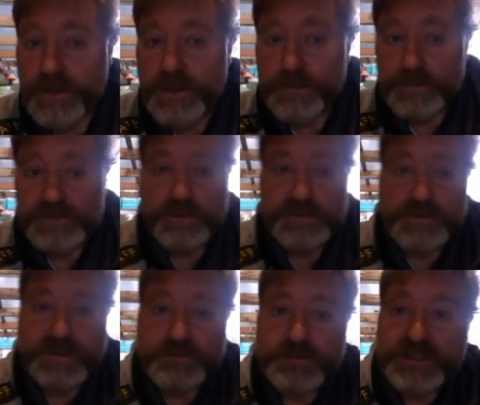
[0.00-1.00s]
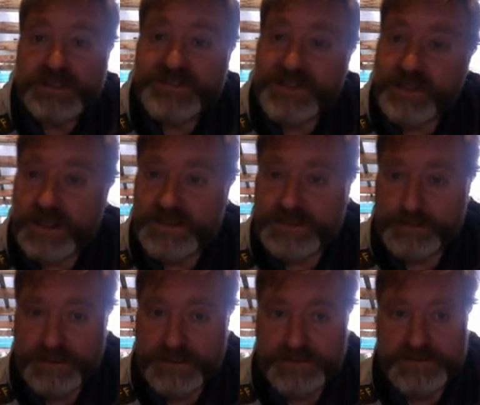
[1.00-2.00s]
Which of course meant we needed satellites up
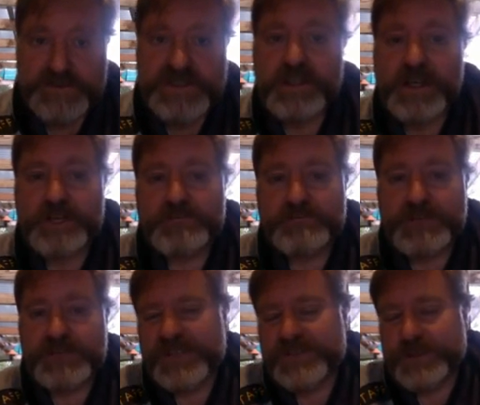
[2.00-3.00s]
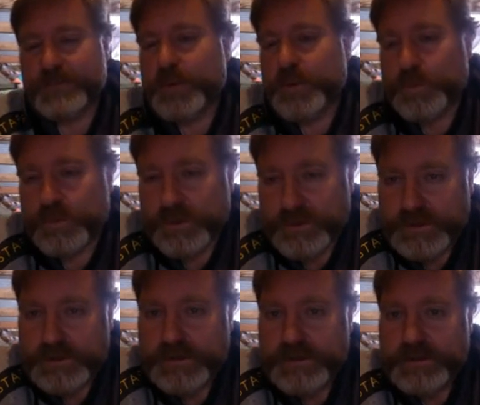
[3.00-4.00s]
there. So a satellite is actually a moon.
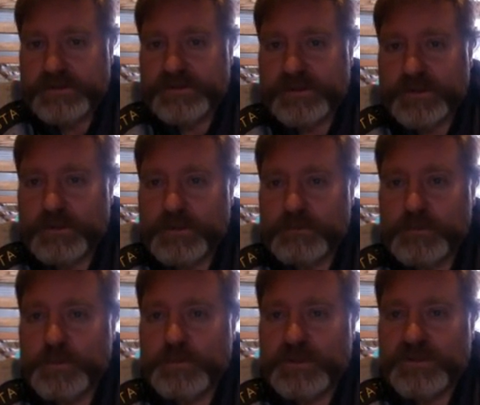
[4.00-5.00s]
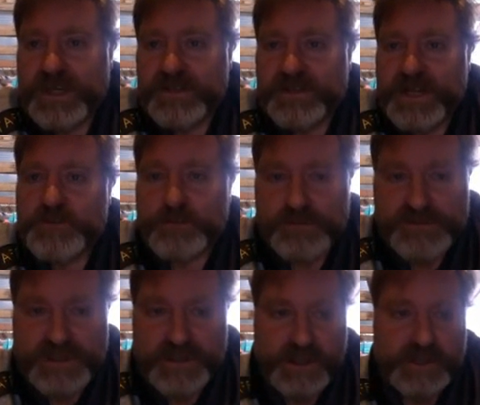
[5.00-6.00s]
So the moon is our natural
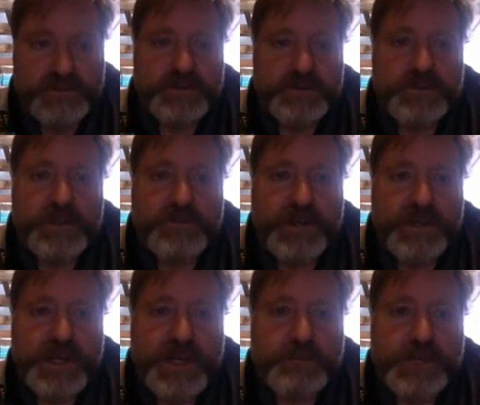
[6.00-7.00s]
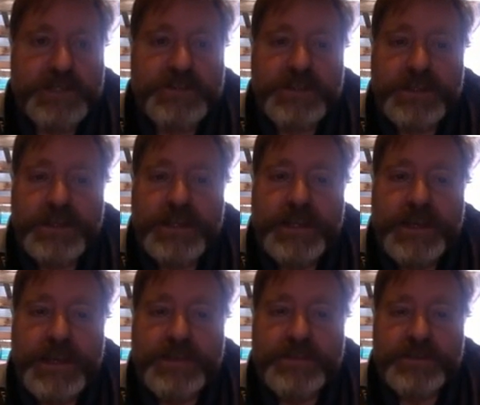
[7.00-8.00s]
satellite going around our planet.
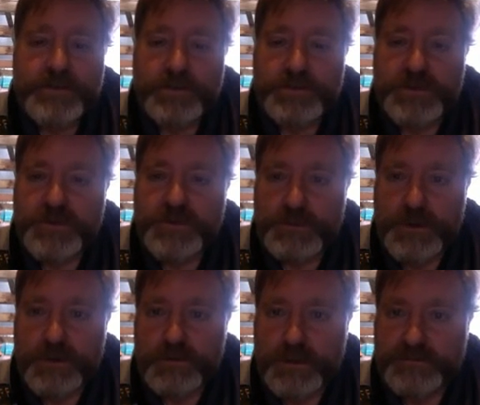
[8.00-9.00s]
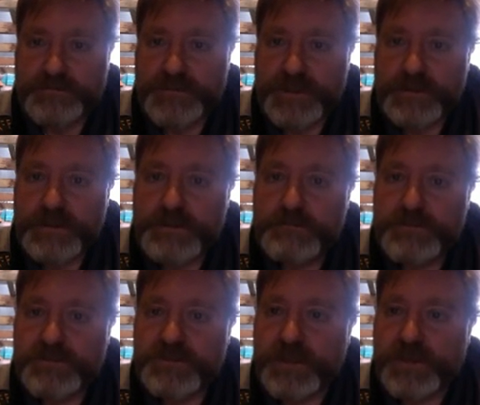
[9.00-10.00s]
And then of course we throw up a whole lot of
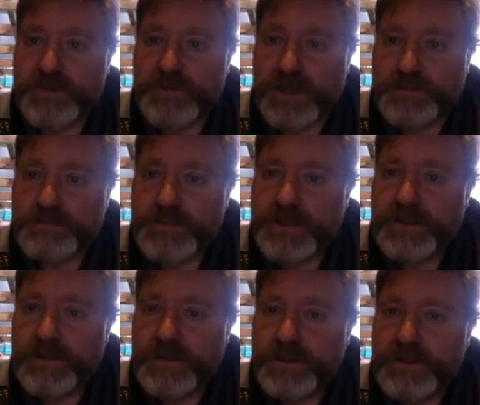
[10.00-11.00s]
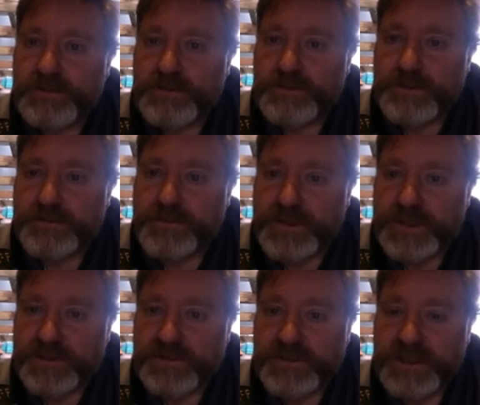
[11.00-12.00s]
bits of space junk to do different
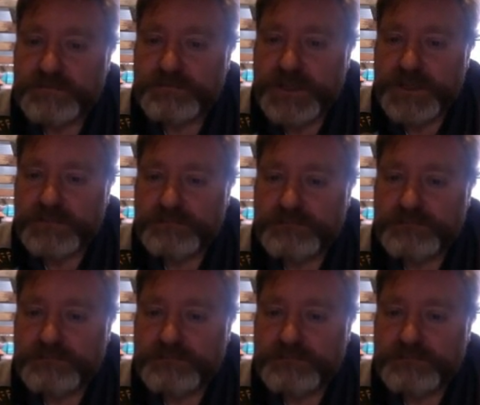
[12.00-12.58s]
things. And they